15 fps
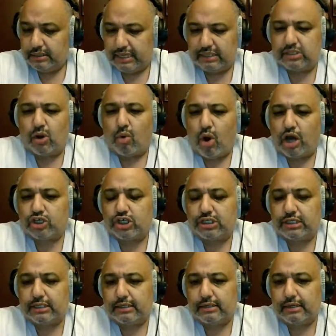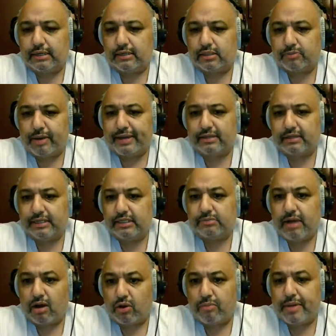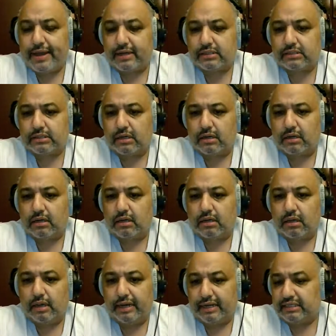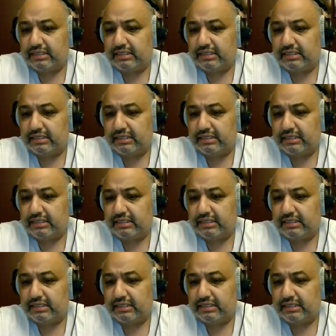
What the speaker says: Denzel Washington in Spike Lee's Malcolm X, and